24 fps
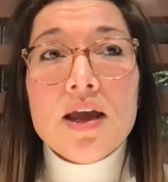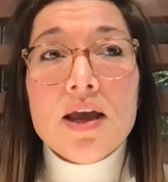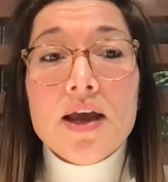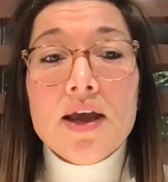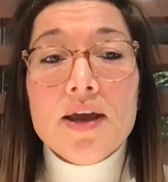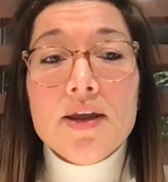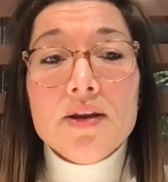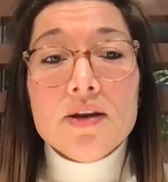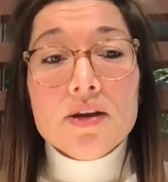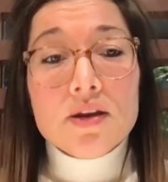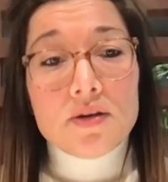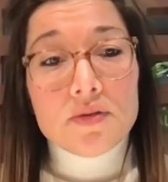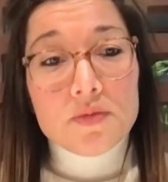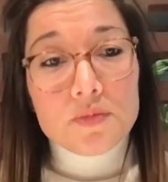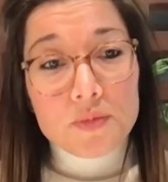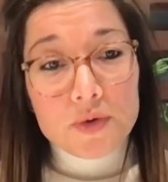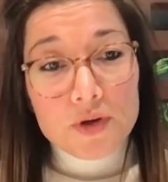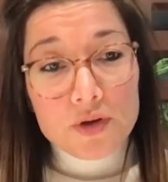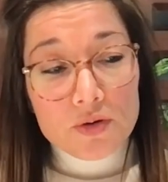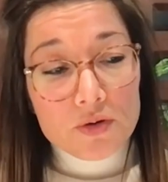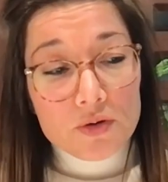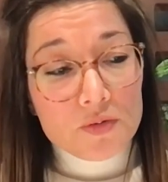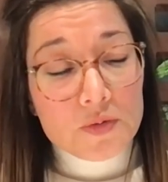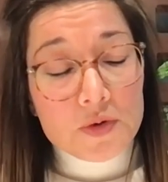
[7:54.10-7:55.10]
and
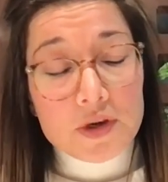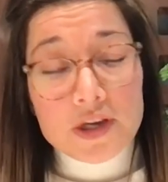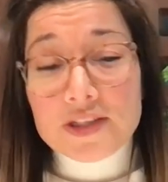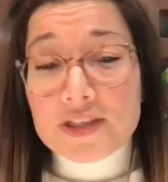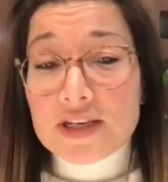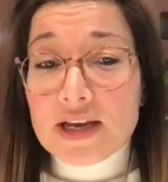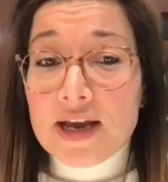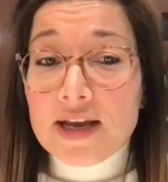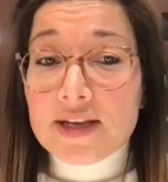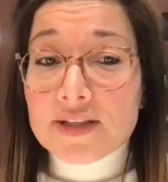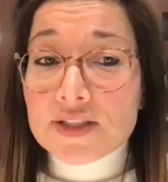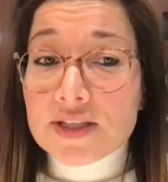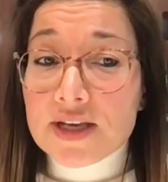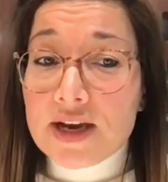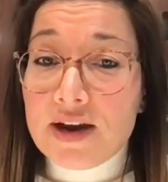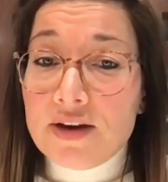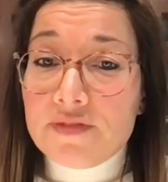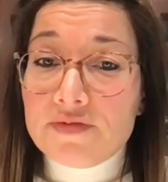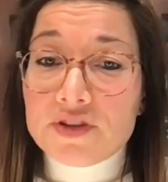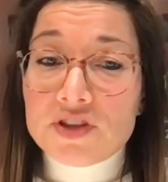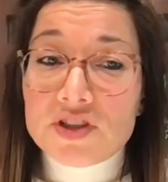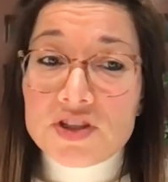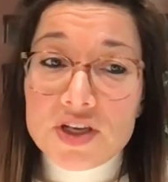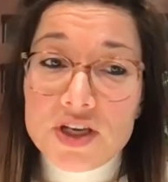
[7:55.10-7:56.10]
we always had to
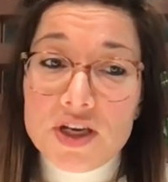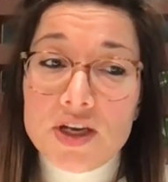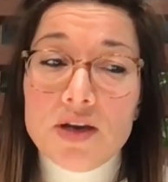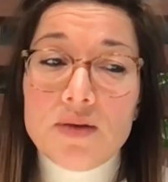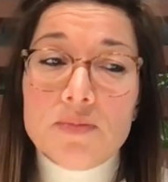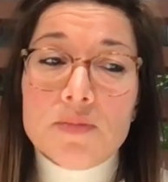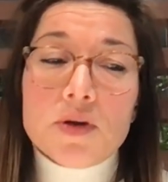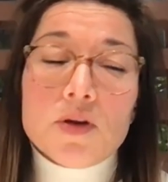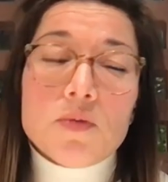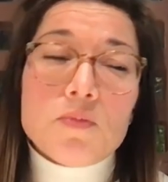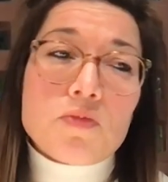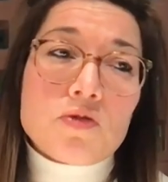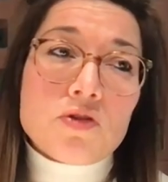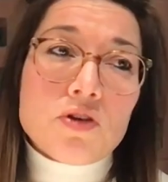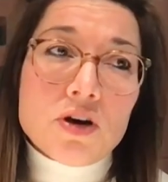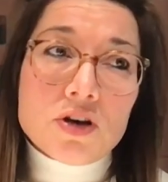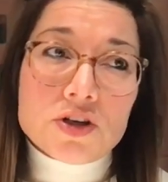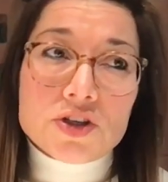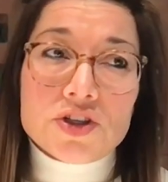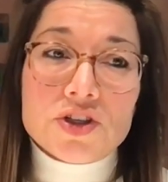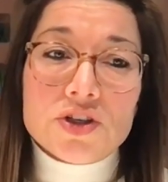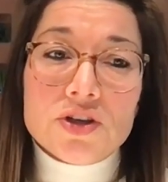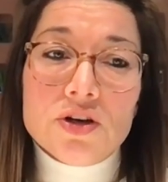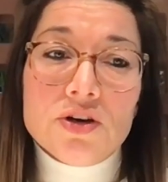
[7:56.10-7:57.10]
have a team and a
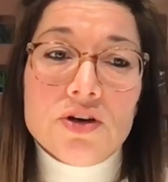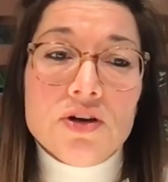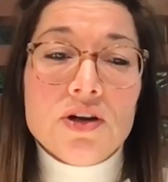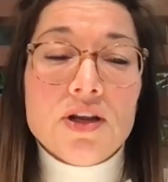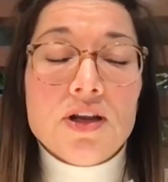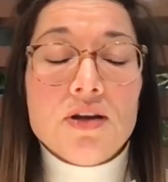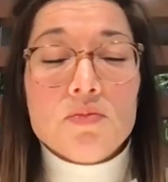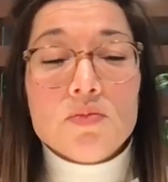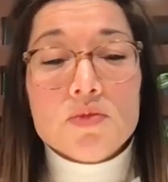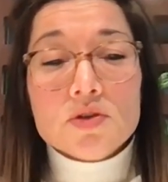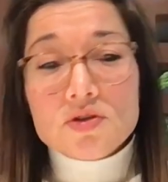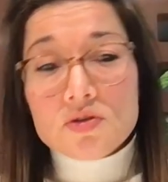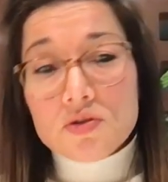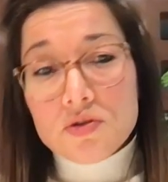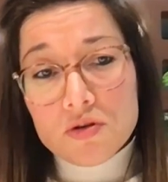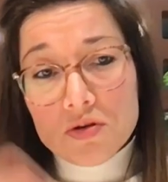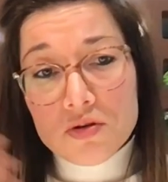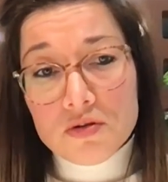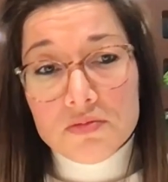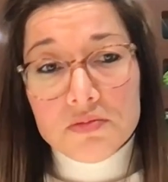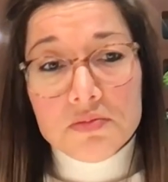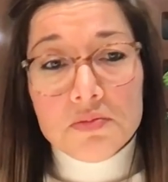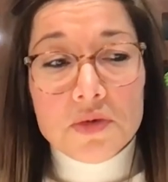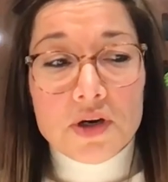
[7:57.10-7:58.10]
production, and it was
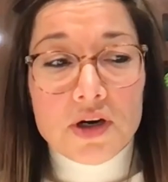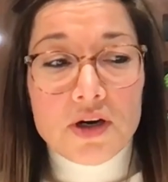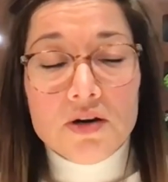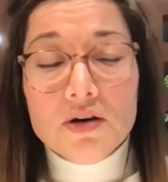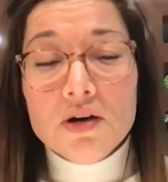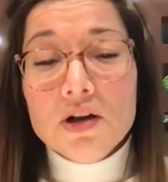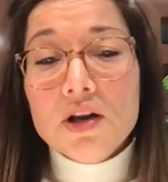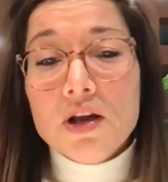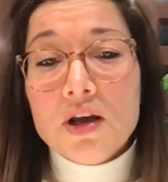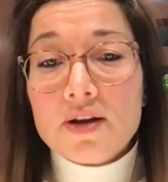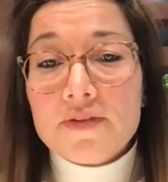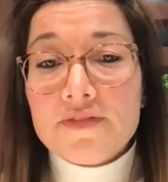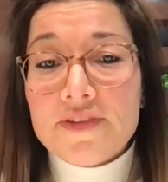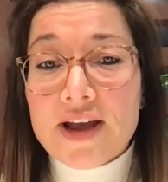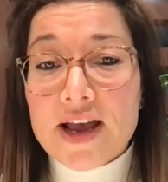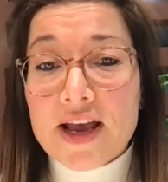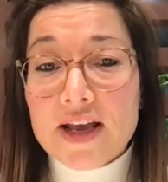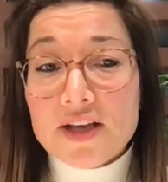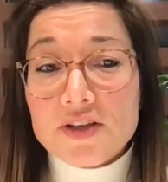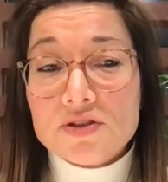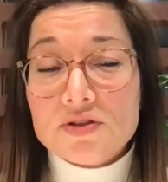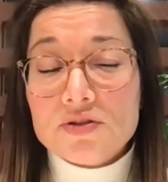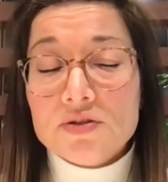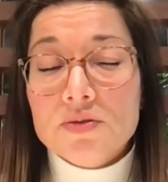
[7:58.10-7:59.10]
all, well, a lot of
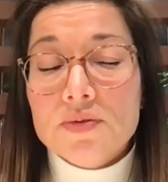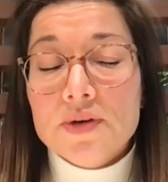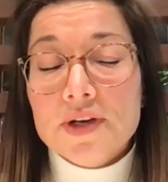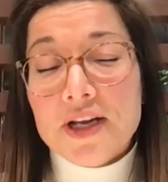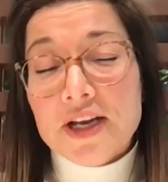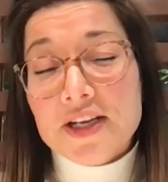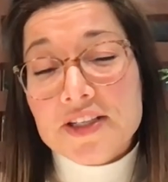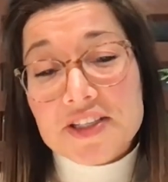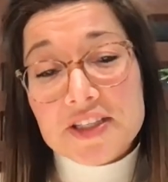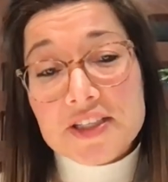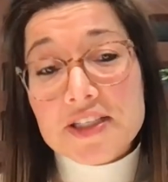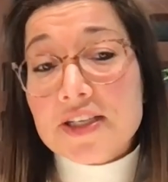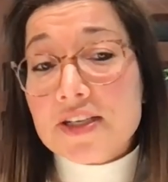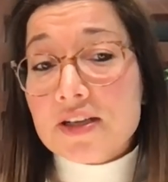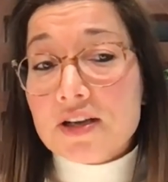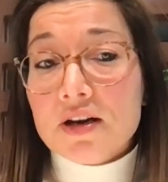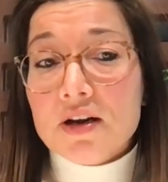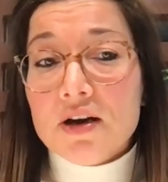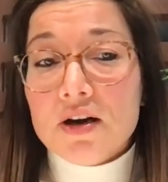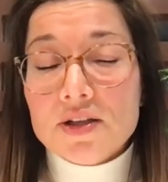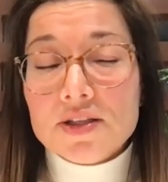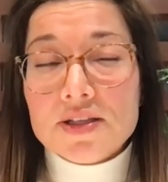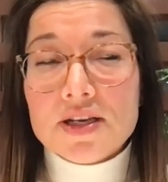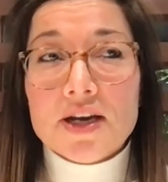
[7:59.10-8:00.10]
hassle, and I did it a
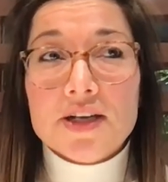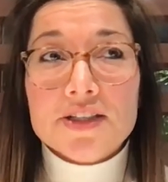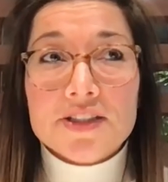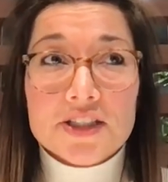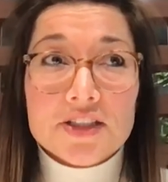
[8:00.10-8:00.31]
lot.